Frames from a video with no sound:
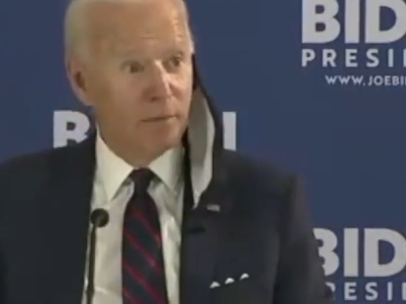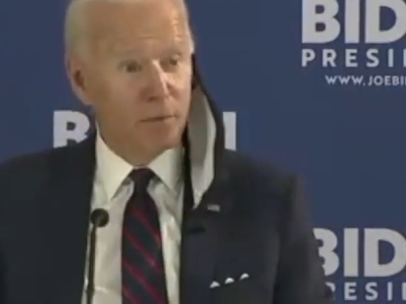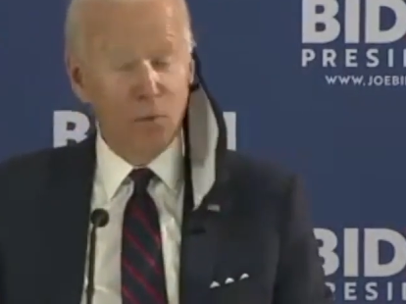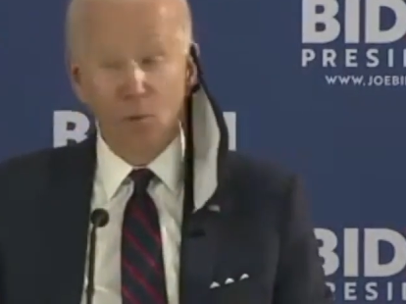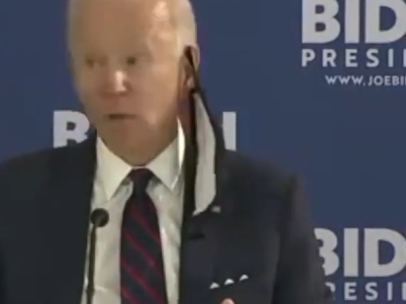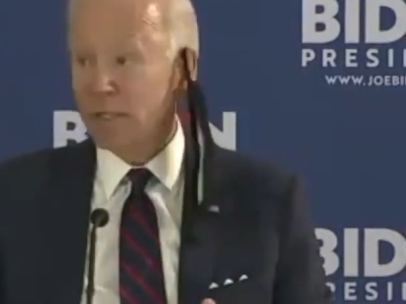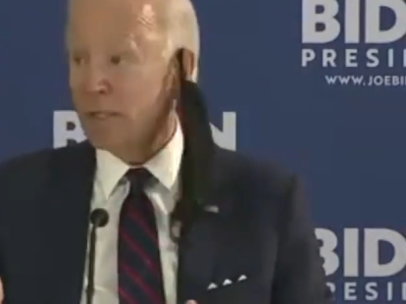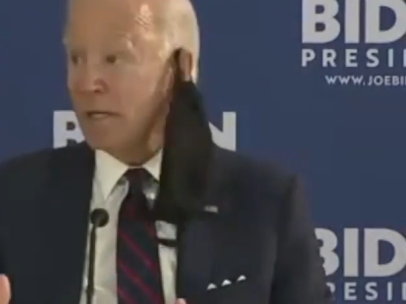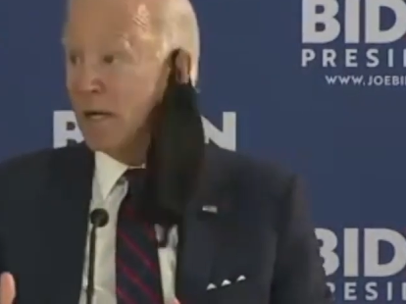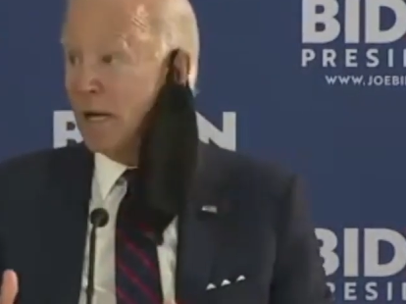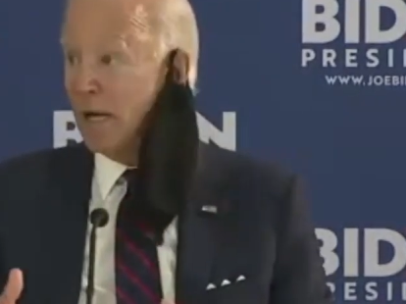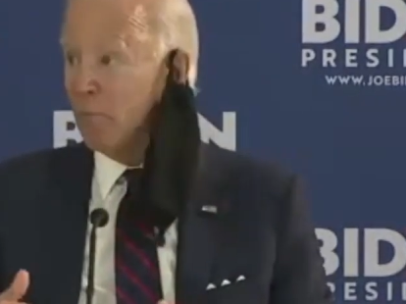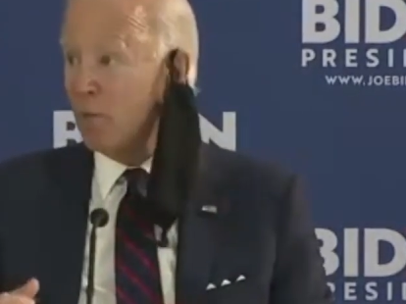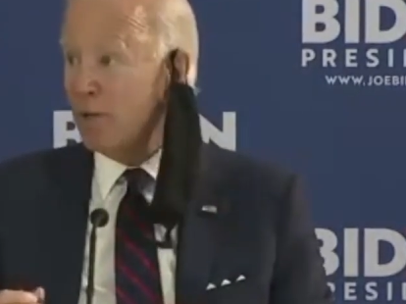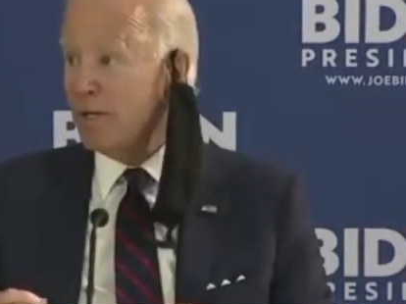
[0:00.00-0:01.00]
So
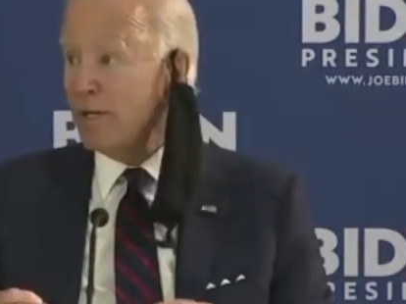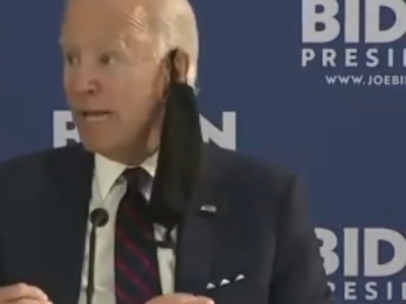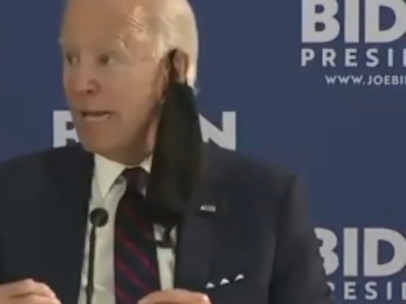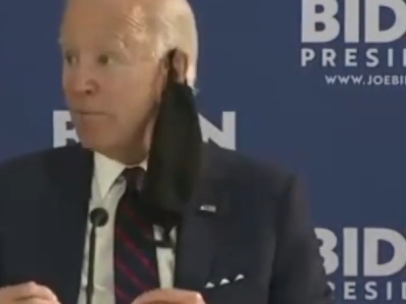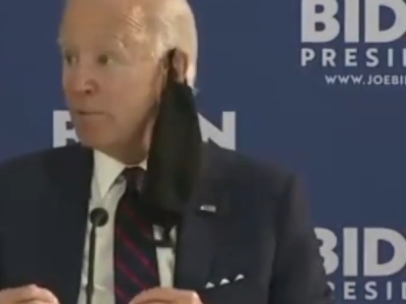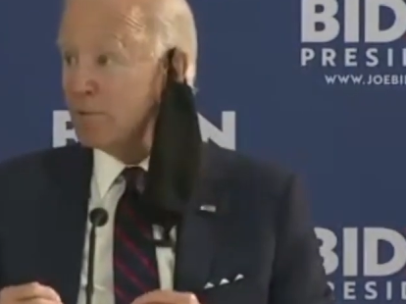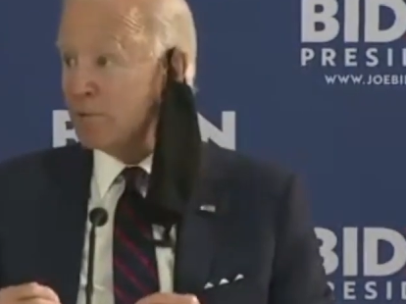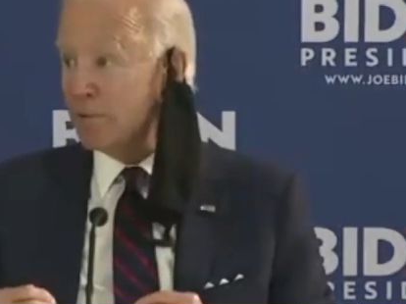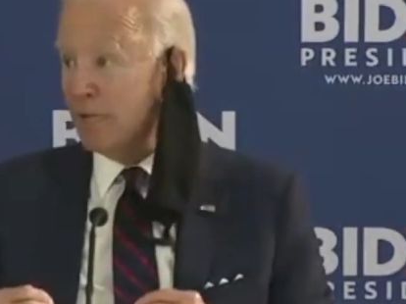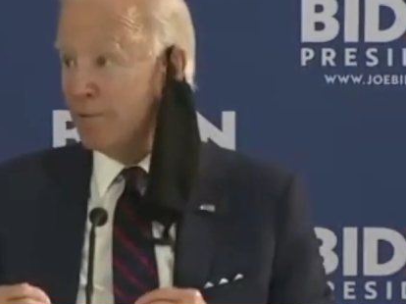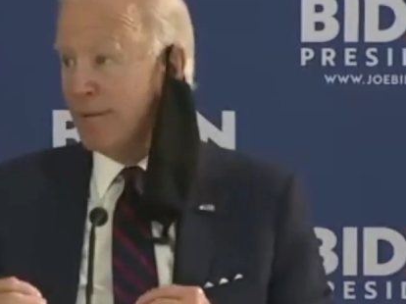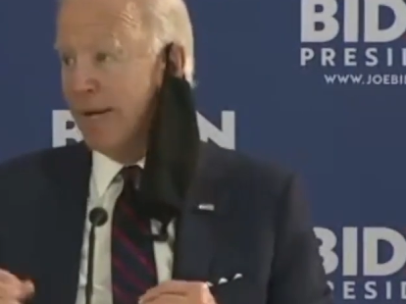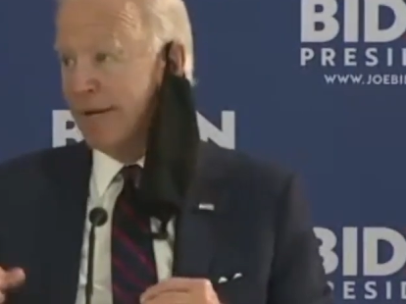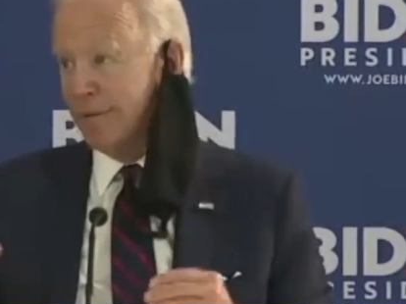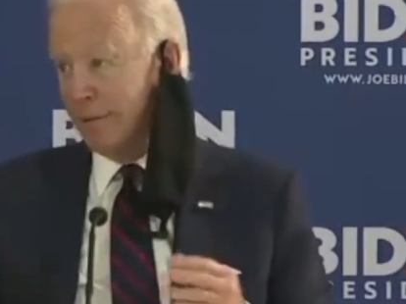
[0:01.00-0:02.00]
what enables
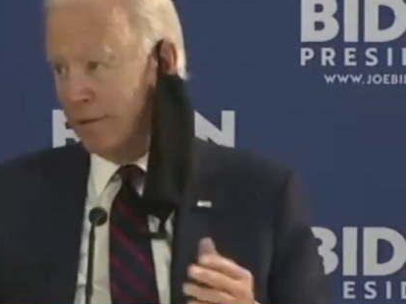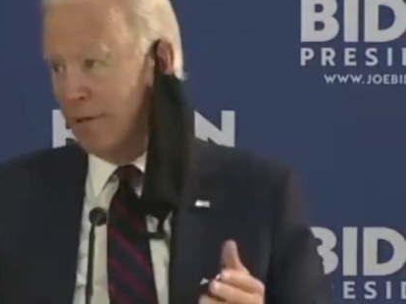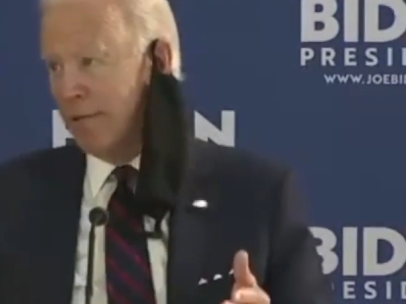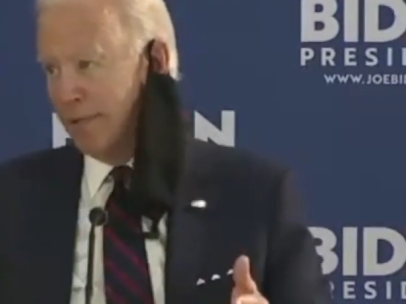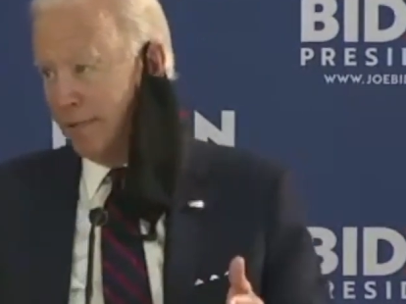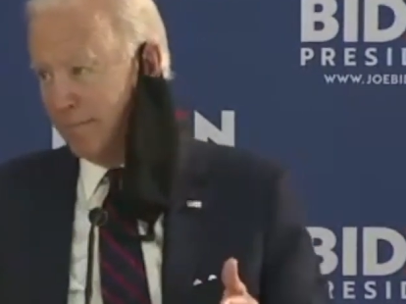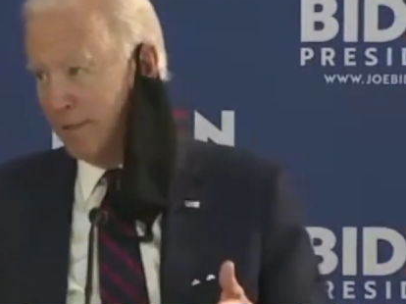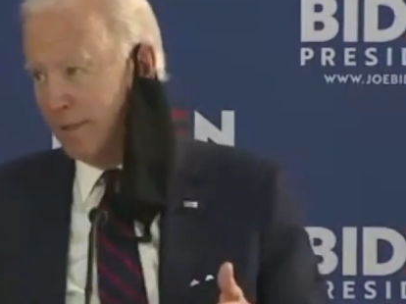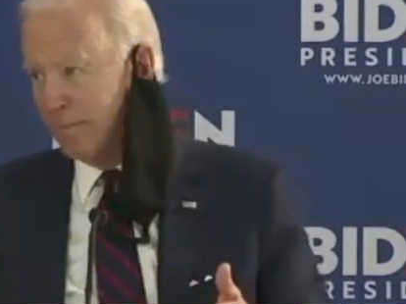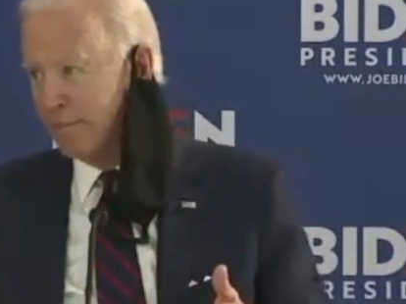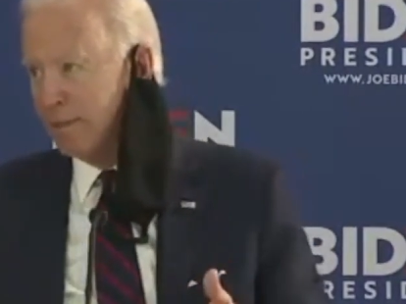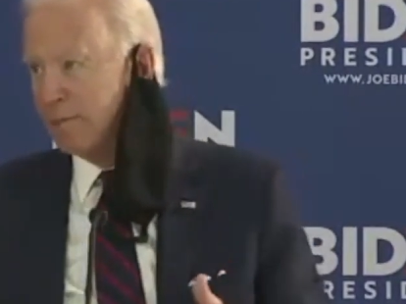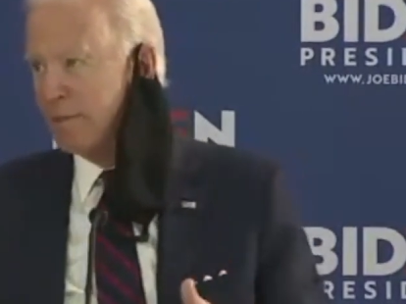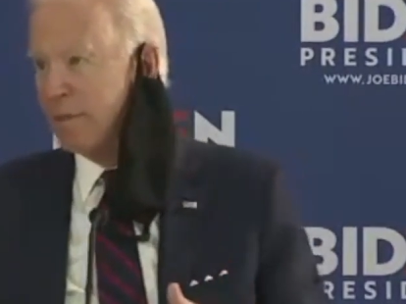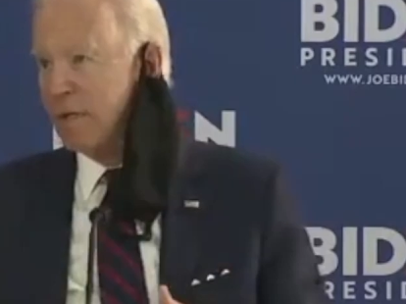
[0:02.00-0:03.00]
that? Not anybody,
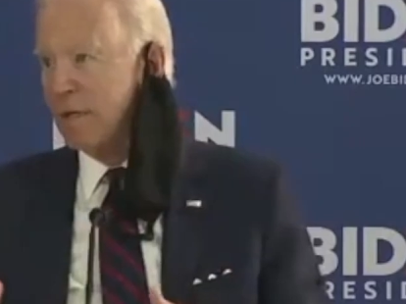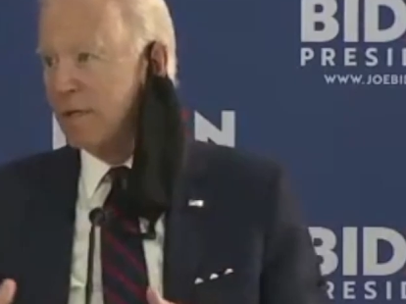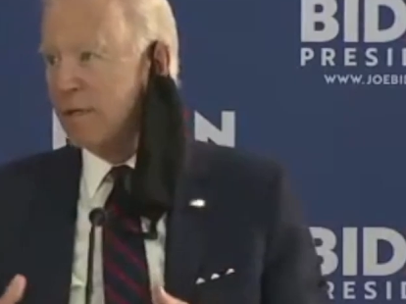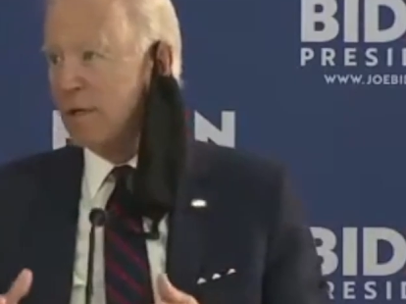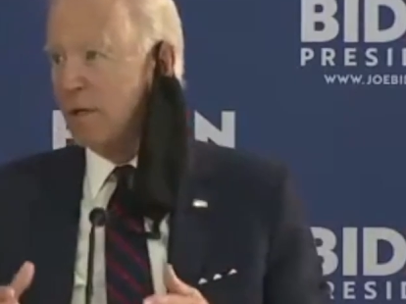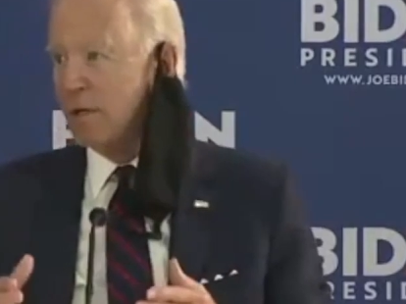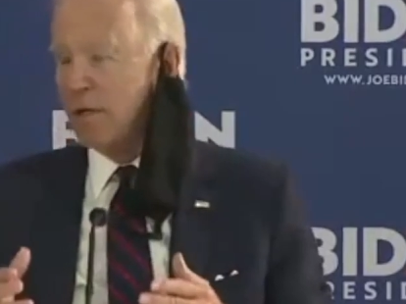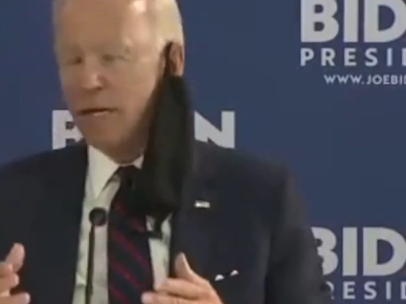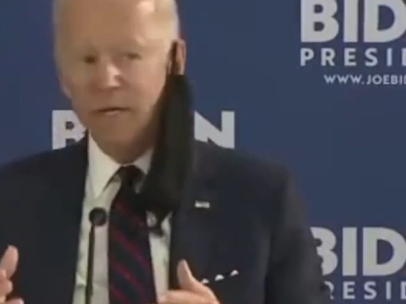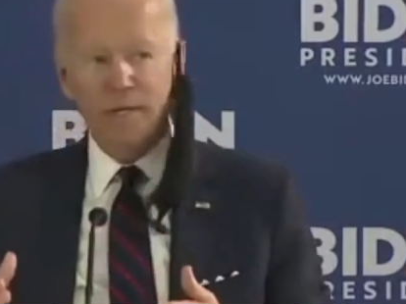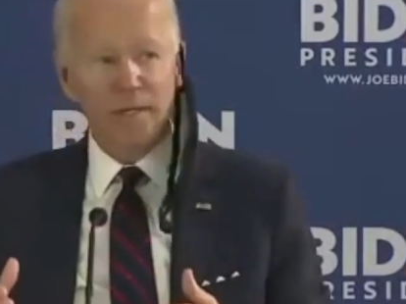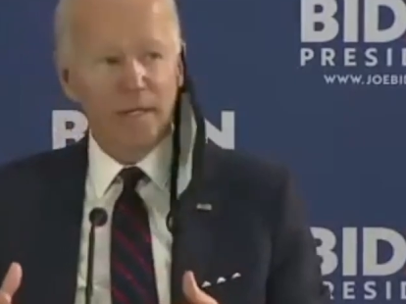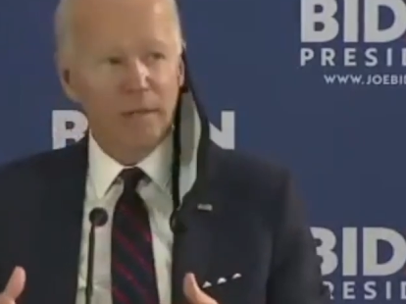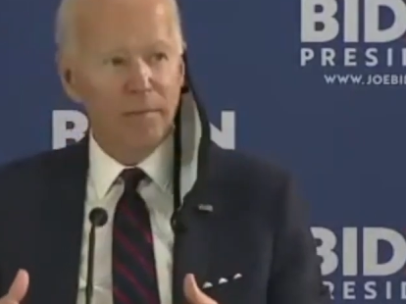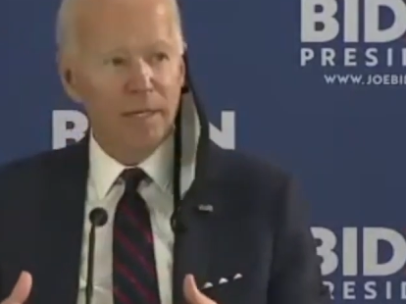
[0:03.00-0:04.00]
but, yeah. You know, not
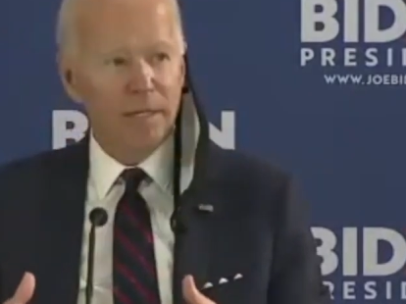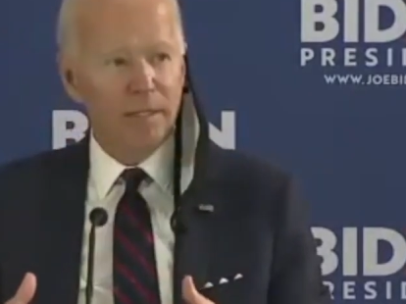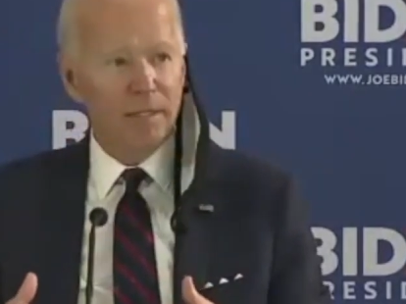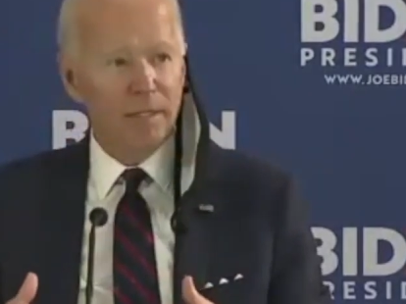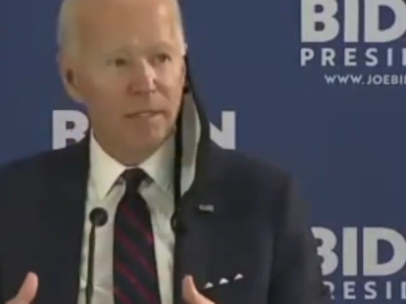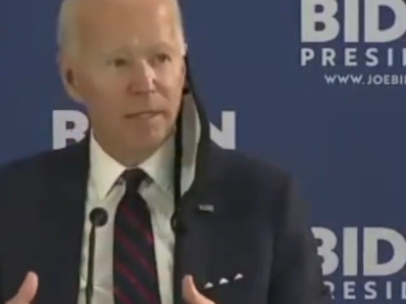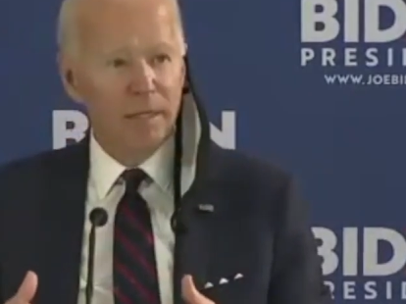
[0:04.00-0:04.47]
going to come in.